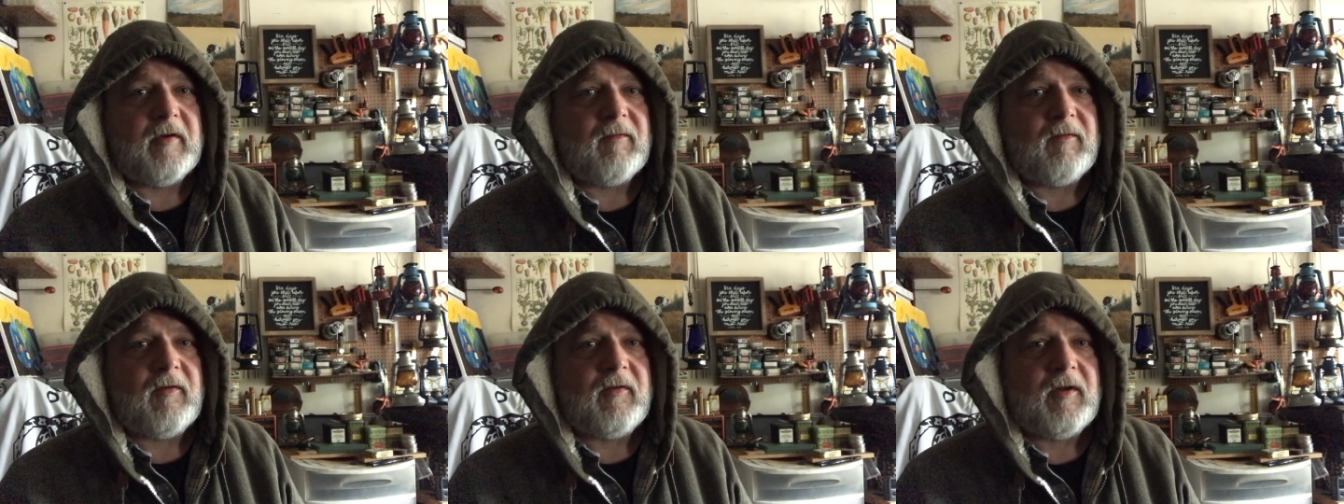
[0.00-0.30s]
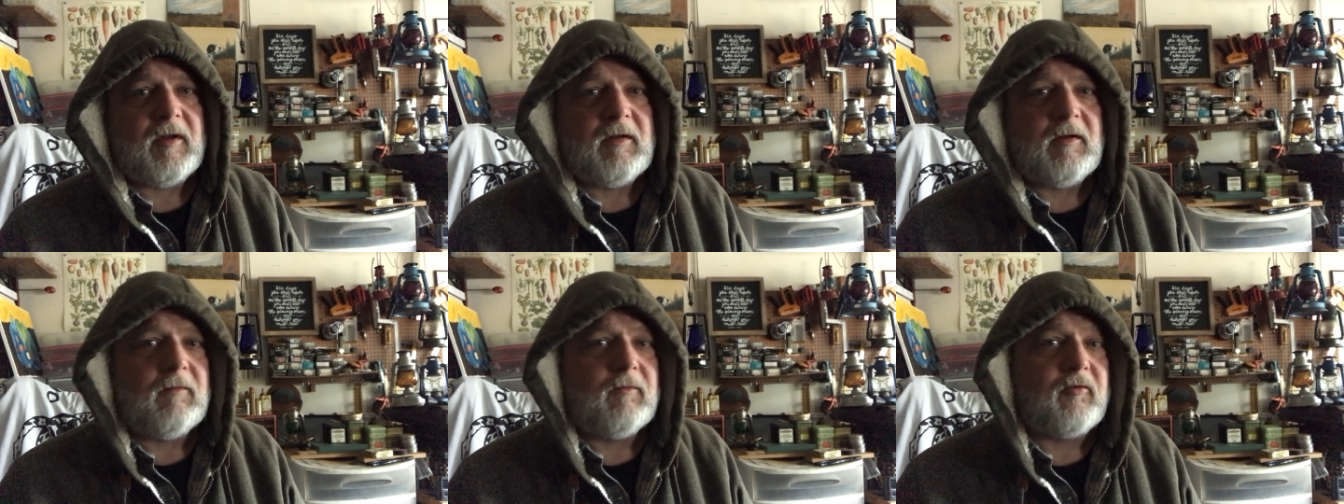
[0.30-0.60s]

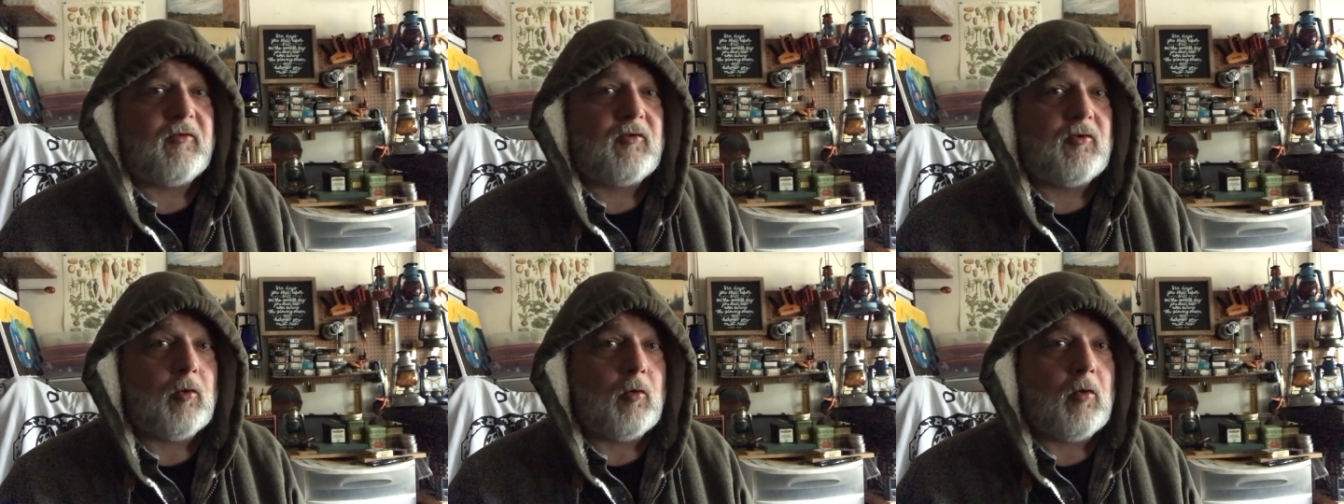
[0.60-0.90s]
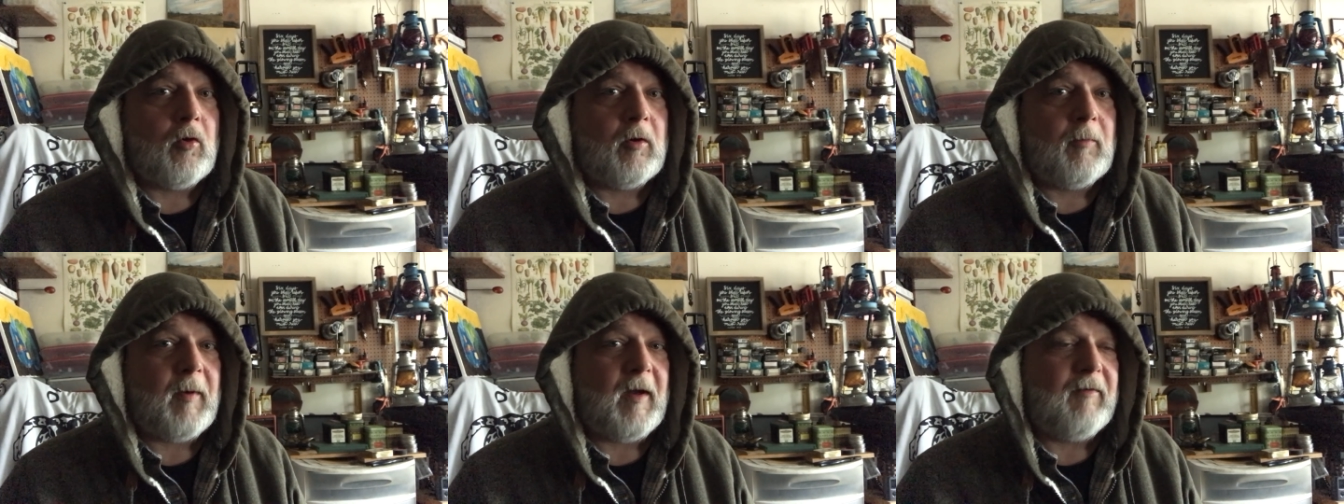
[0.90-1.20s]
everything you've
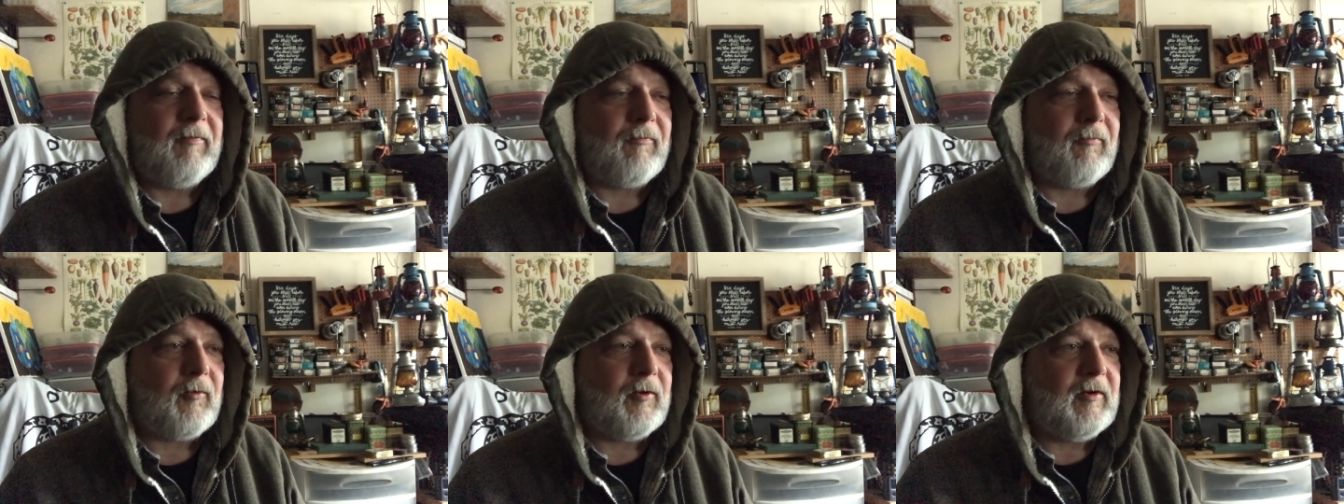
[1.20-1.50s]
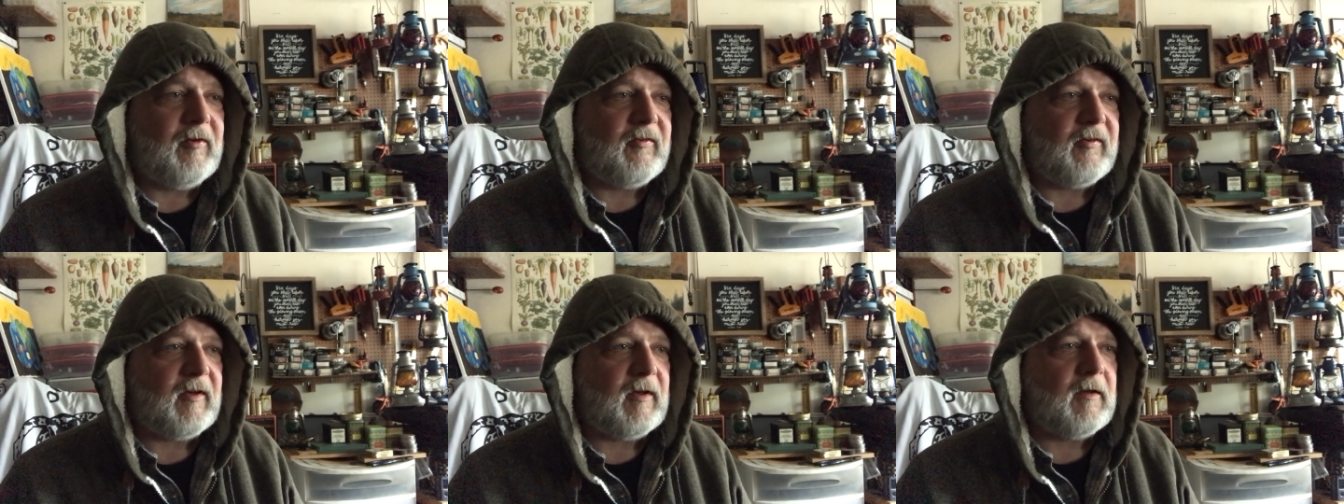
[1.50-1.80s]
stored by
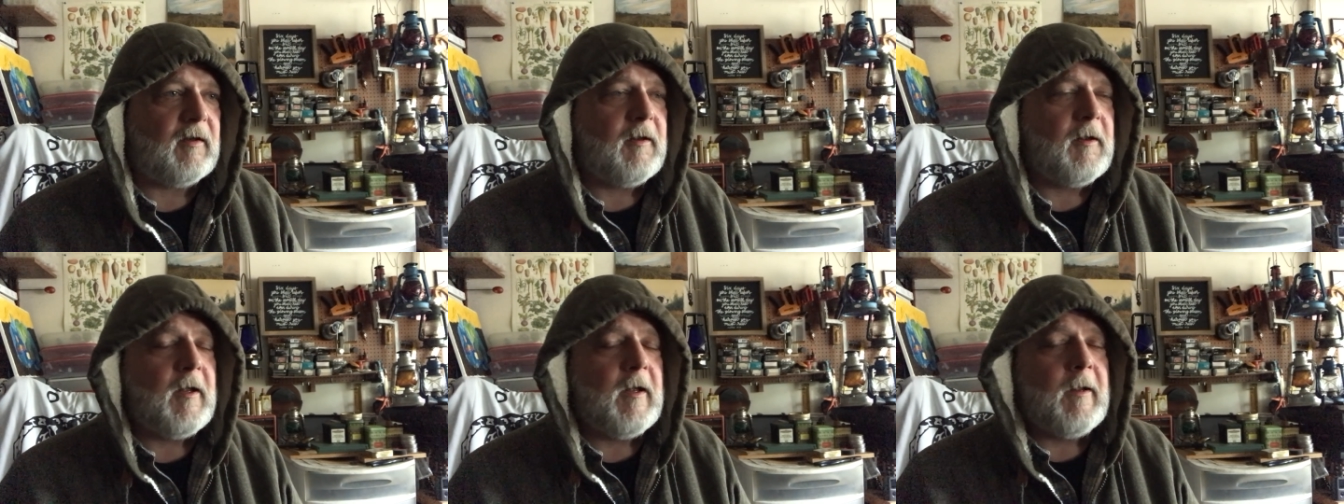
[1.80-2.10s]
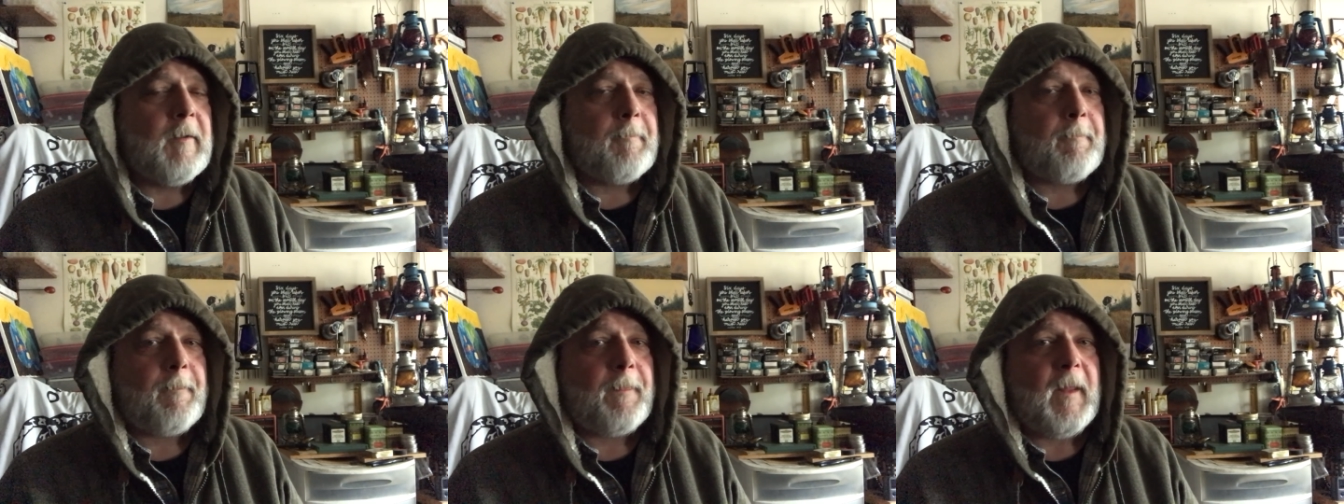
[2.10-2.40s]
freezing.
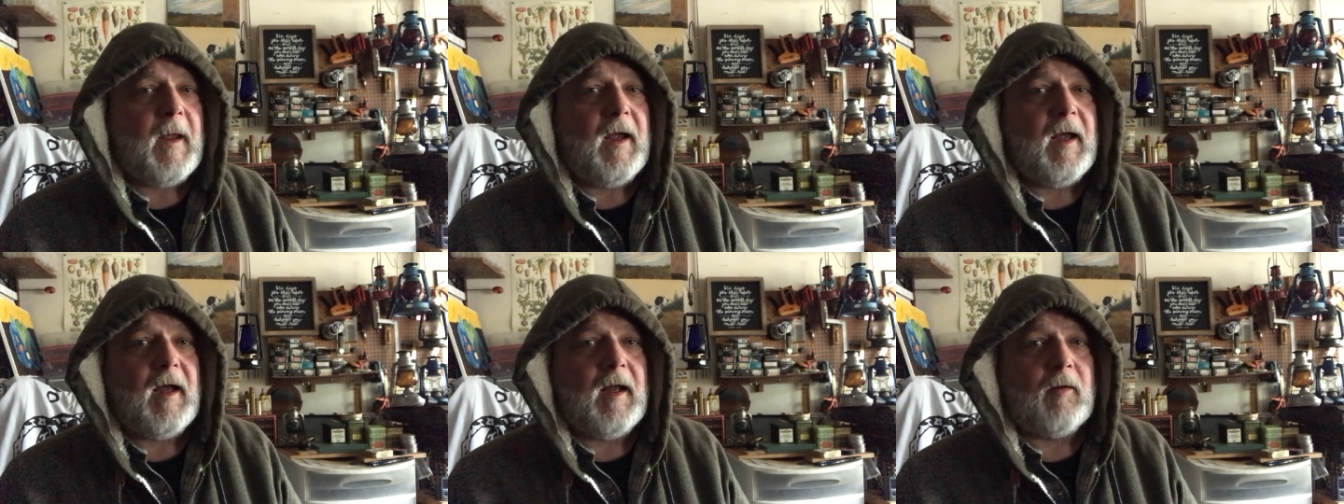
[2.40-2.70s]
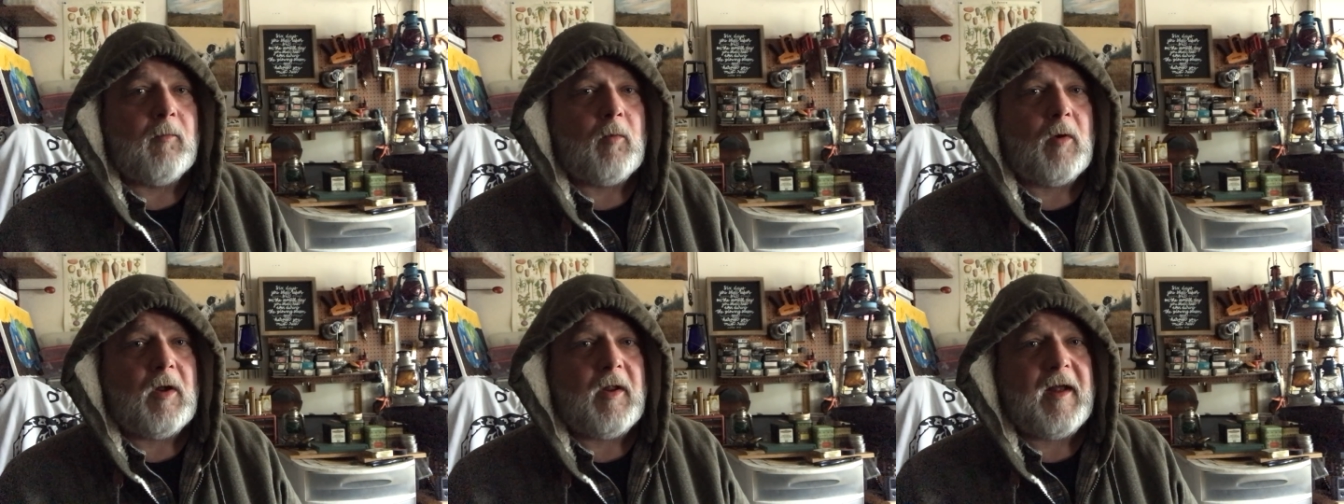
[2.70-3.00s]

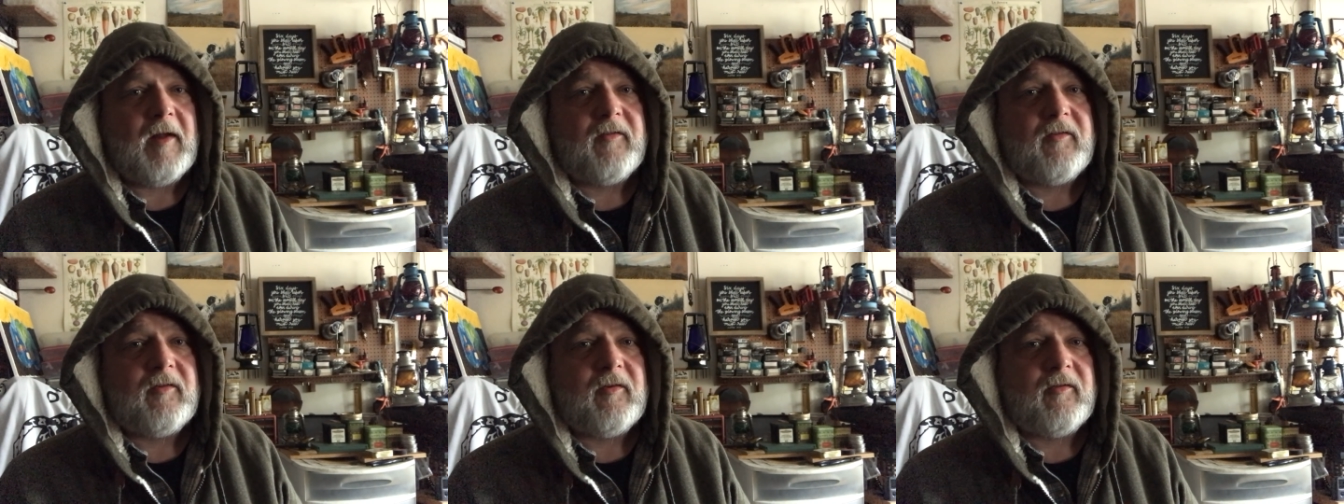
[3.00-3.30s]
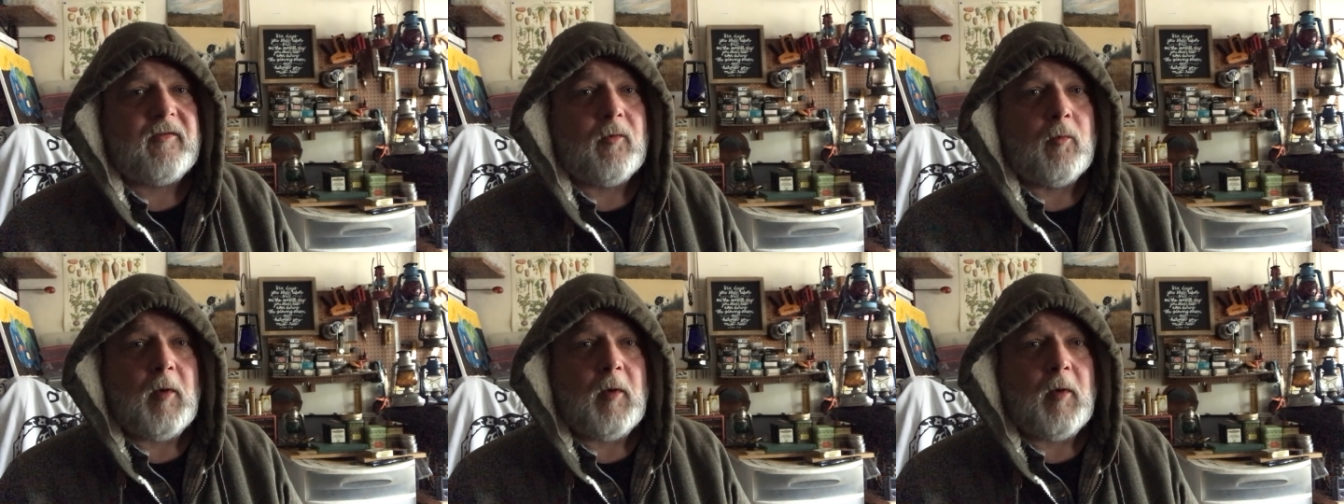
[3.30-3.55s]
And well, that's just a